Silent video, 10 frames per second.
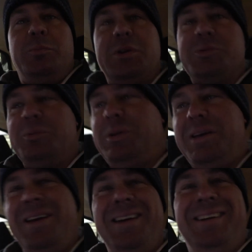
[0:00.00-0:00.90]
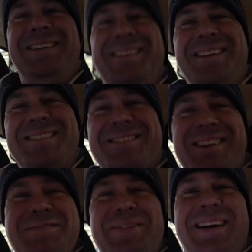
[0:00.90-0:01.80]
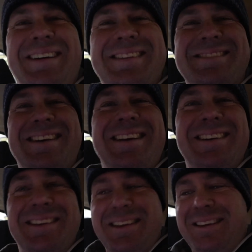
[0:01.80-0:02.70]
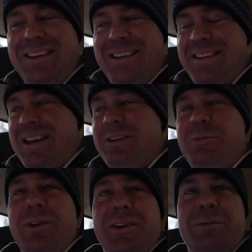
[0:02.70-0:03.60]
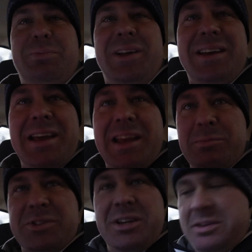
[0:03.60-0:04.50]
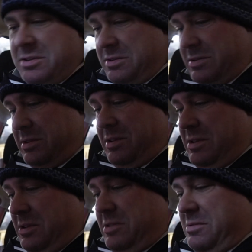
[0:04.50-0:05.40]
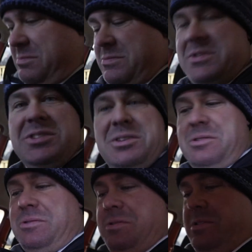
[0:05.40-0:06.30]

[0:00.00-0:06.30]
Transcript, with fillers: miserably. The tripod decided that it wanted to play games. So,